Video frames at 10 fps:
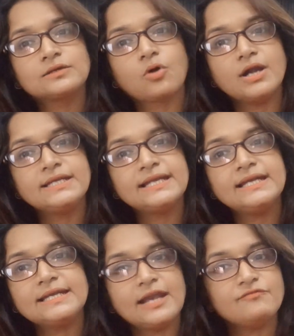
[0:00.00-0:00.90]

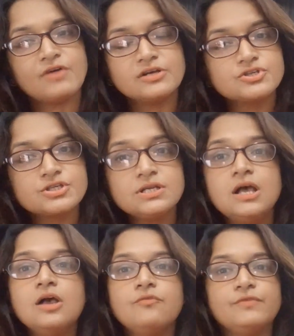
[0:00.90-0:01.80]
content, and function,
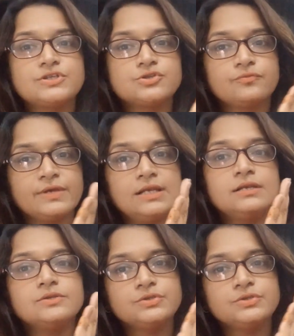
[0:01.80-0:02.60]
which you will